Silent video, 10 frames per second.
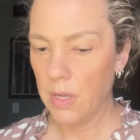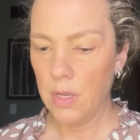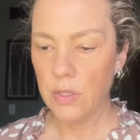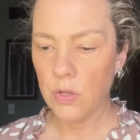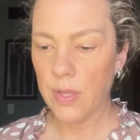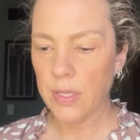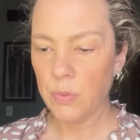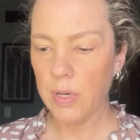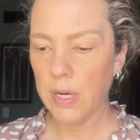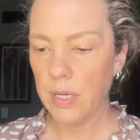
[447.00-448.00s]
So that's
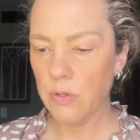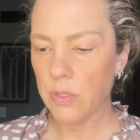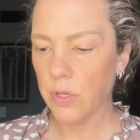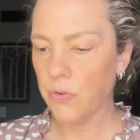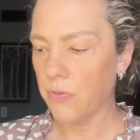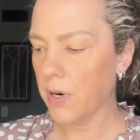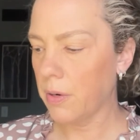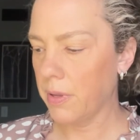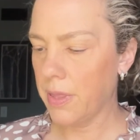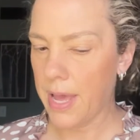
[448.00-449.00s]
what I use so far
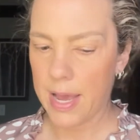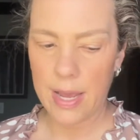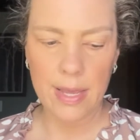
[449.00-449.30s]
with that.